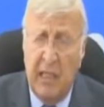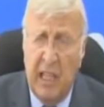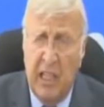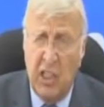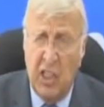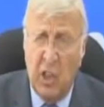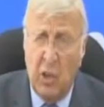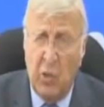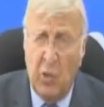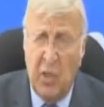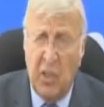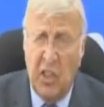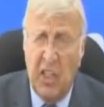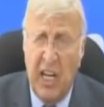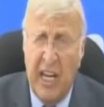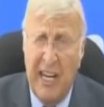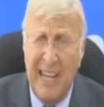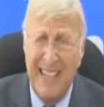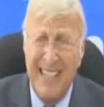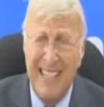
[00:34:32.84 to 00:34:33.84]
Michelangelo was
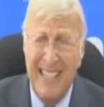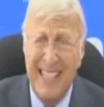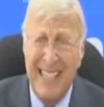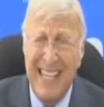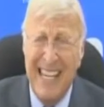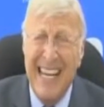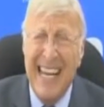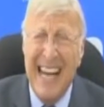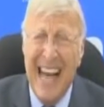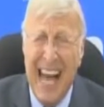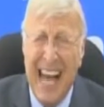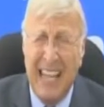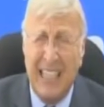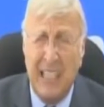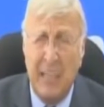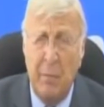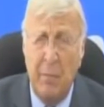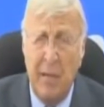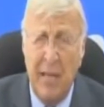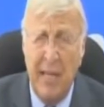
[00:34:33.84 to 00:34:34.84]
saying it
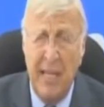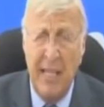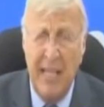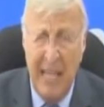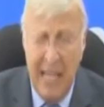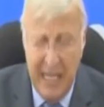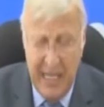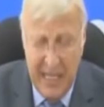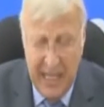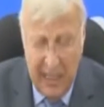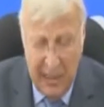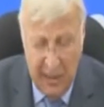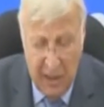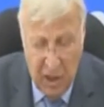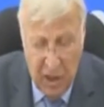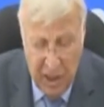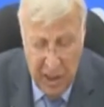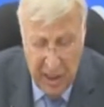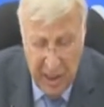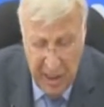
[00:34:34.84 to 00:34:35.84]
had to be
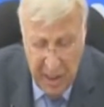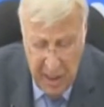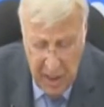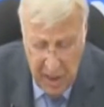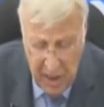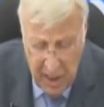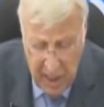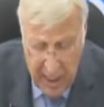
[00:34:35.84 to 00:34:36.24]
intelligent